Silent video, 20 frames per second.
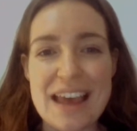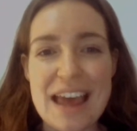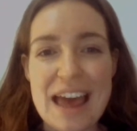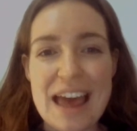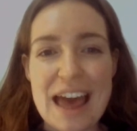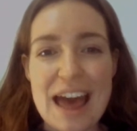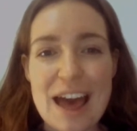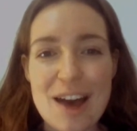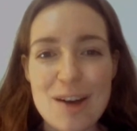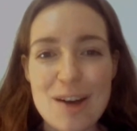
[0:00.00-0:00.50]

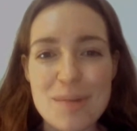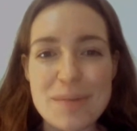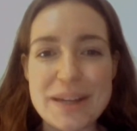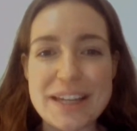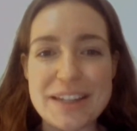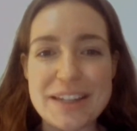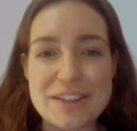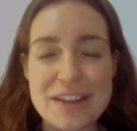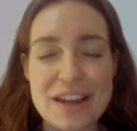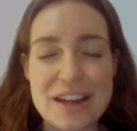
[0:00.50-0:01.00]
How
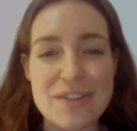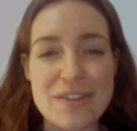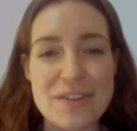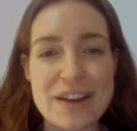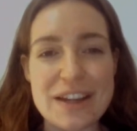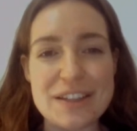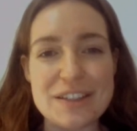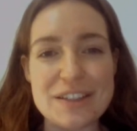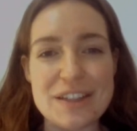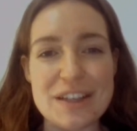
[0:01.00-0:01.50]
many
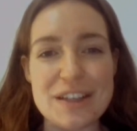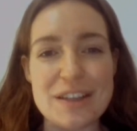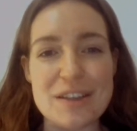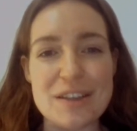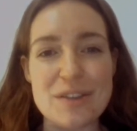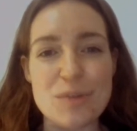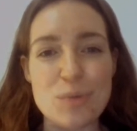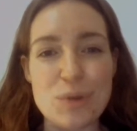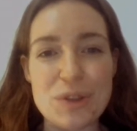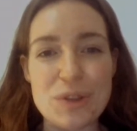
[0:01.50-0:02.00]

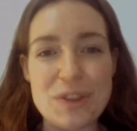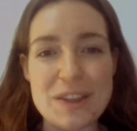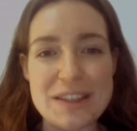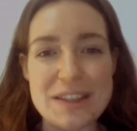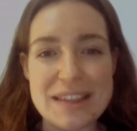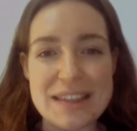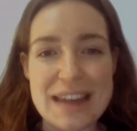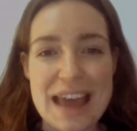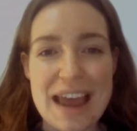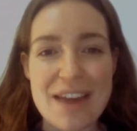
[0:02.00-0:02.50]
generations would
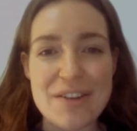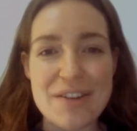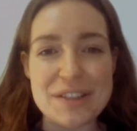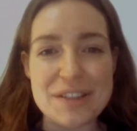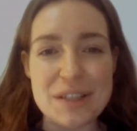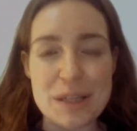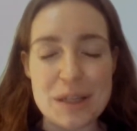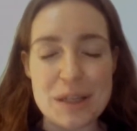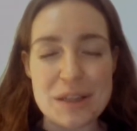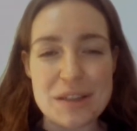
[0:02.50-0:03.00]
this
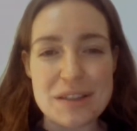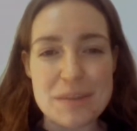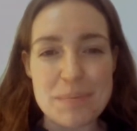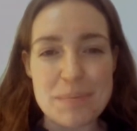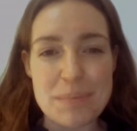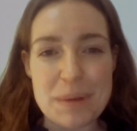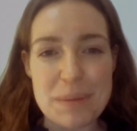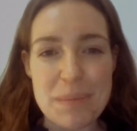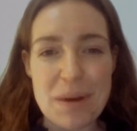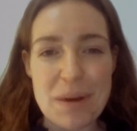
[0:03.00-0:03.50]
inheritance
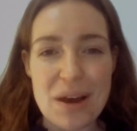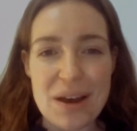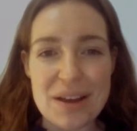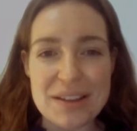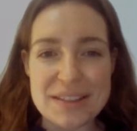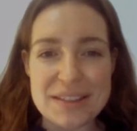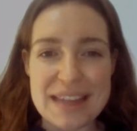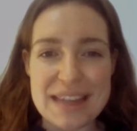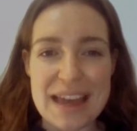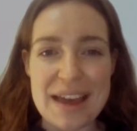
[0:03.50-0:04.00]
be
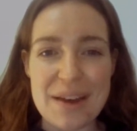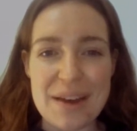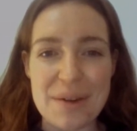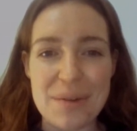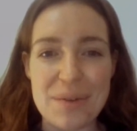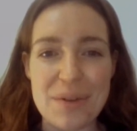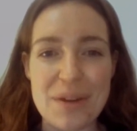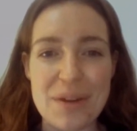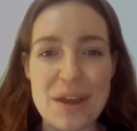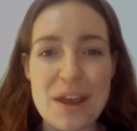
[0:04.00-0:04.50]
passed
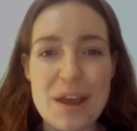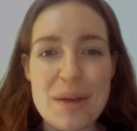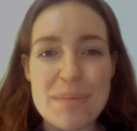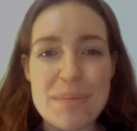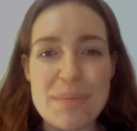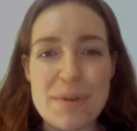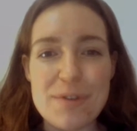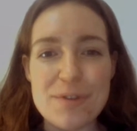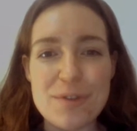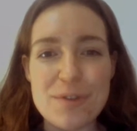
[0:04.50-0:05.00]
down
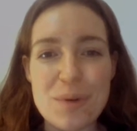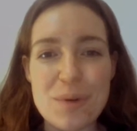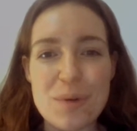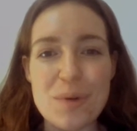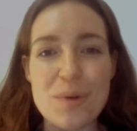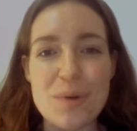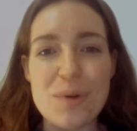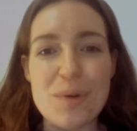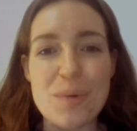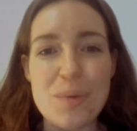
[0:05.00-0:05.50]

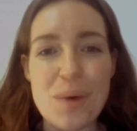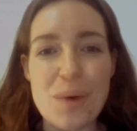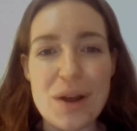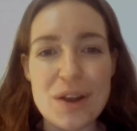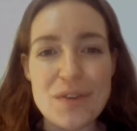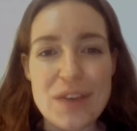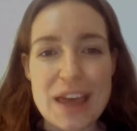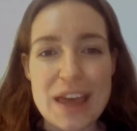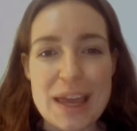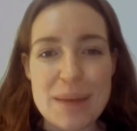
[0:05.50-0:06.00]
before one
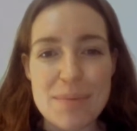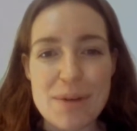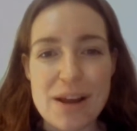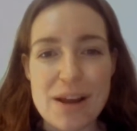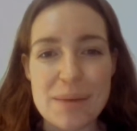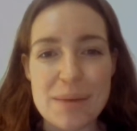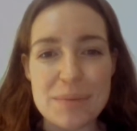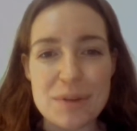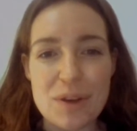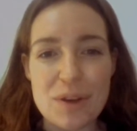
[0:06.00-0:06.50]
of
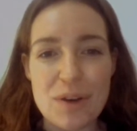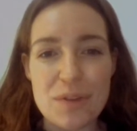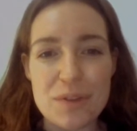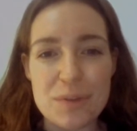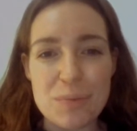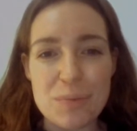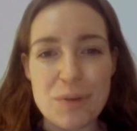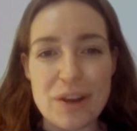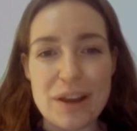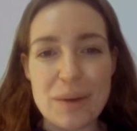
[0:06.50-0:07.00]
Abraham's
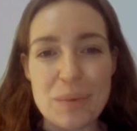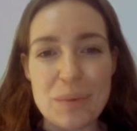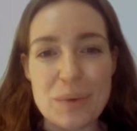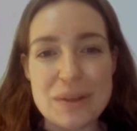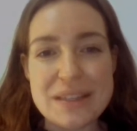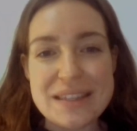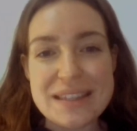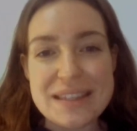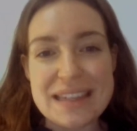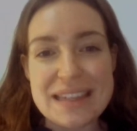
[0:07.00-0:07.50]
offspring
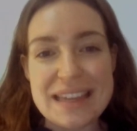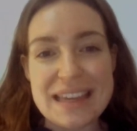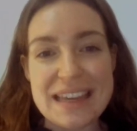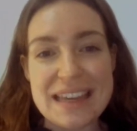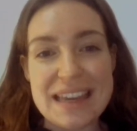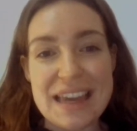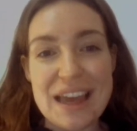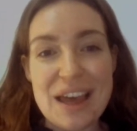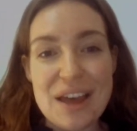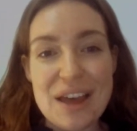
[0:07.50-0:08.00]
would
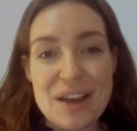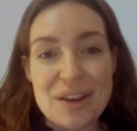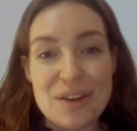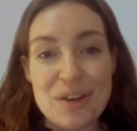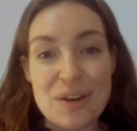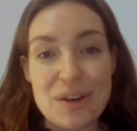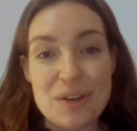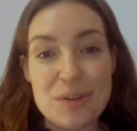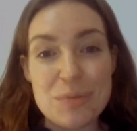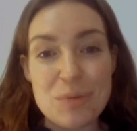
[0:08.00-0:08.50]
see
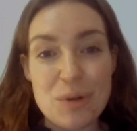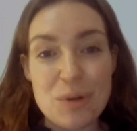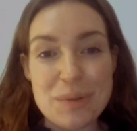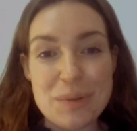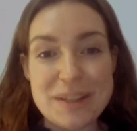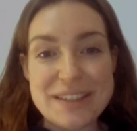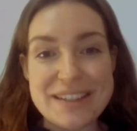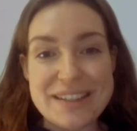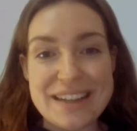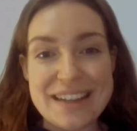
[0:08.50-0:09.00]
God's
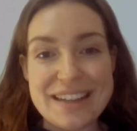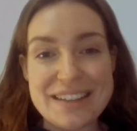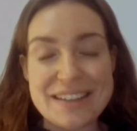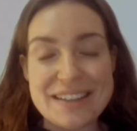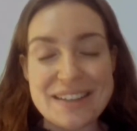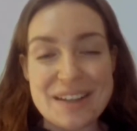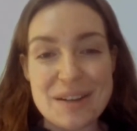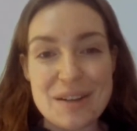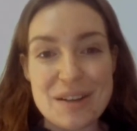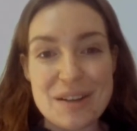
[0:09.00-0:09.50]

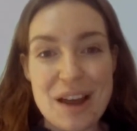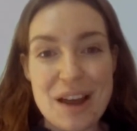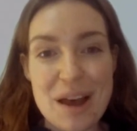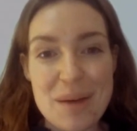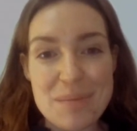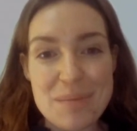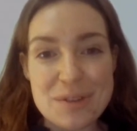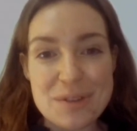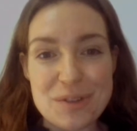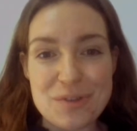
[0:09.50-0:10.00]
promises
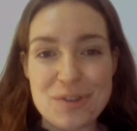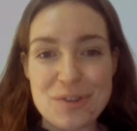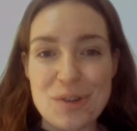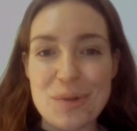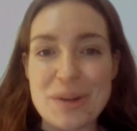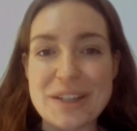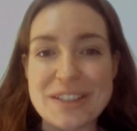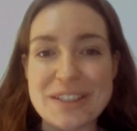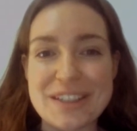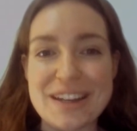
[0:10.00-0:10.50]
come to
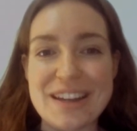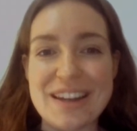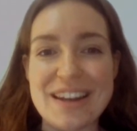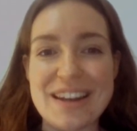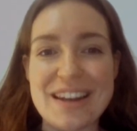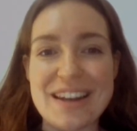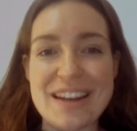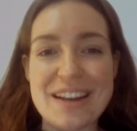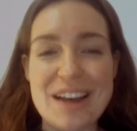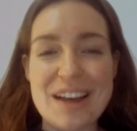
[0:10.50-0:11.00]

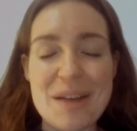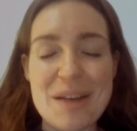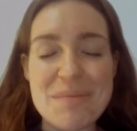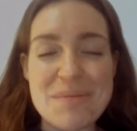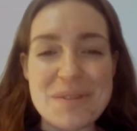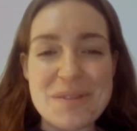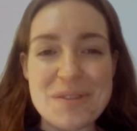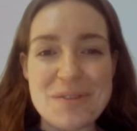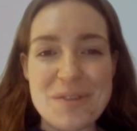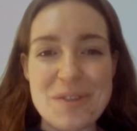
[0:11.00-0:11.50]
fruition, come
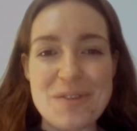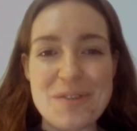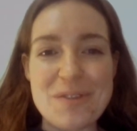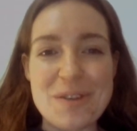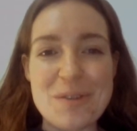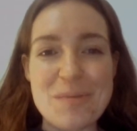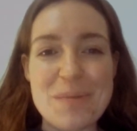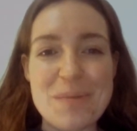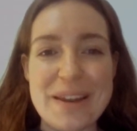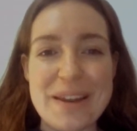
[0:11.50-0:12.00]
to
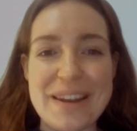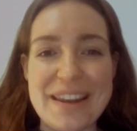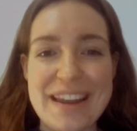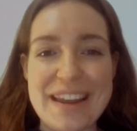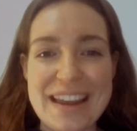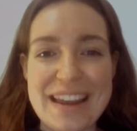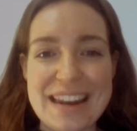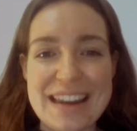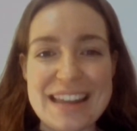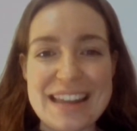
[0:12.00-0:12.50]
fulfillment
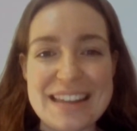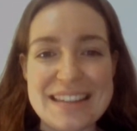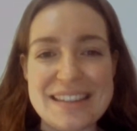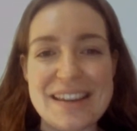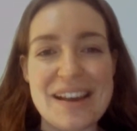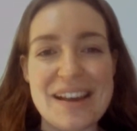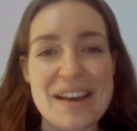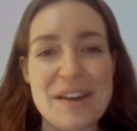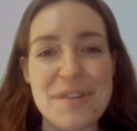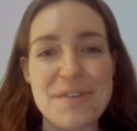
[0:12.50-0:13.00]
in his
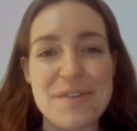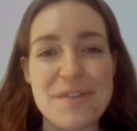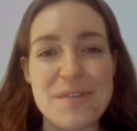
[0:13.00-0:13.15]
life?